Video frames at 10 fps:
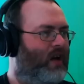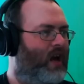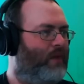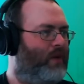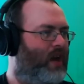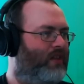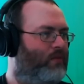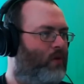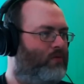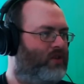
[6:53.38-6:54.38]
And we get a
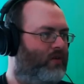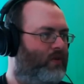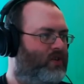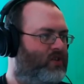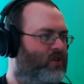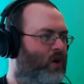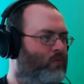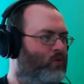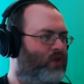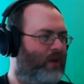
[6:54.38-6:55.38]
thermometer, which is
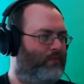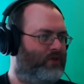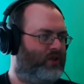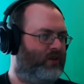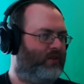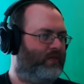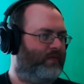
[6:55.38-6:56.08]
normal temperature.